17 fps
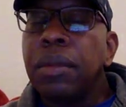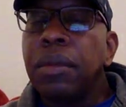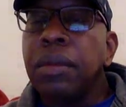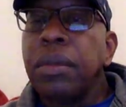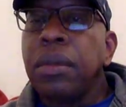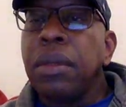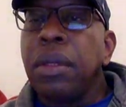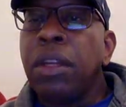
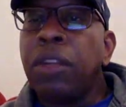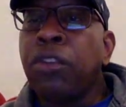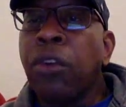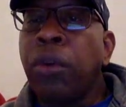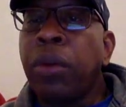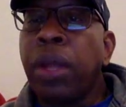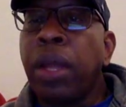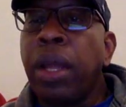It's
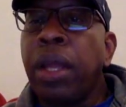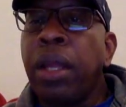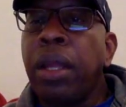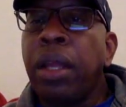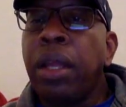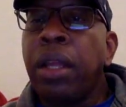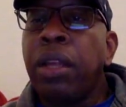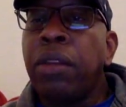
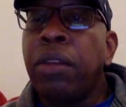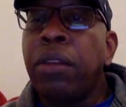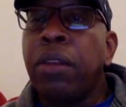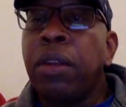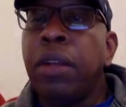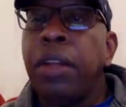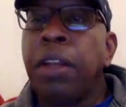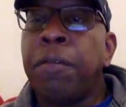okay
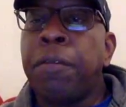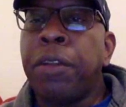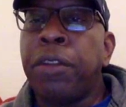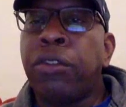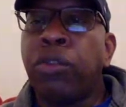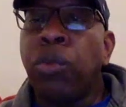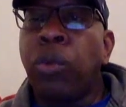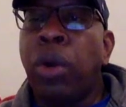if it's
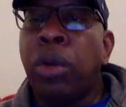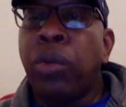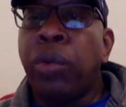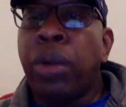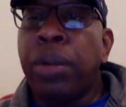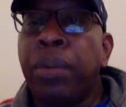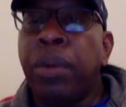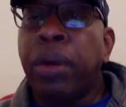one-way
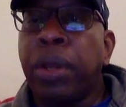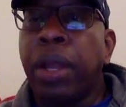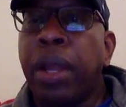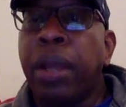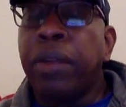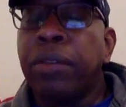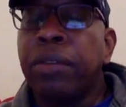broadcast.